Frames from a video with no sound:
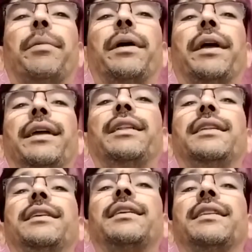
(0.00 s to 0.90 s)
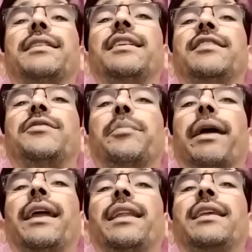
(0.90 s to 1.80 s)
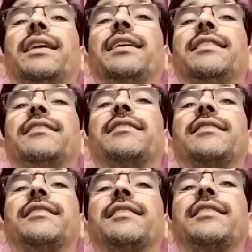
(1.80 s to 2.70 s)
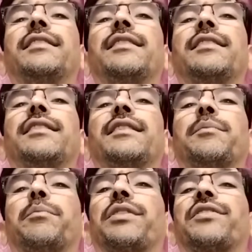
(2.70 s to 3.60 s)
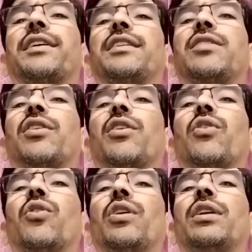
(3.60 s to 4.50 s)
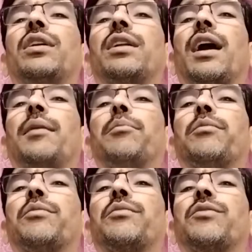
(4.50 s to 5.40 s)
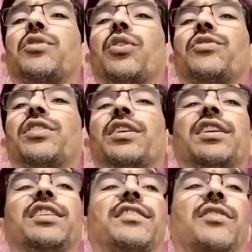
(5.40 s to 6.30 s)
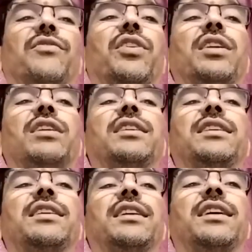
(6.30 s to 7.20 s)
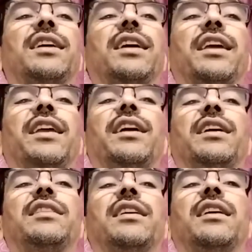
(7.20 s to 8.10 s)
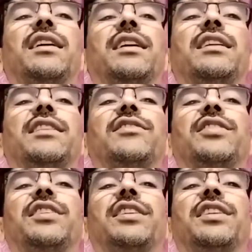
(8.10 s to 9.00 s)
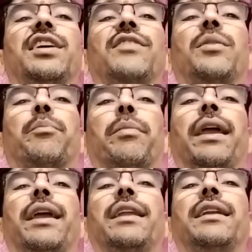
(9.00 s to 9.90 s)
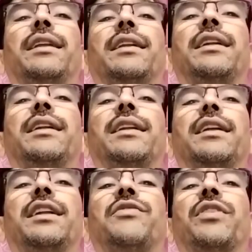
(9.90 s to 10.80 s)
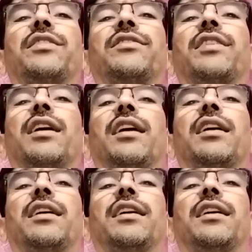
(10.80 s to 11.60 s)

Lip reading: pain, this pain is present all time causing discomfort. Here the intensity of the pain differs. The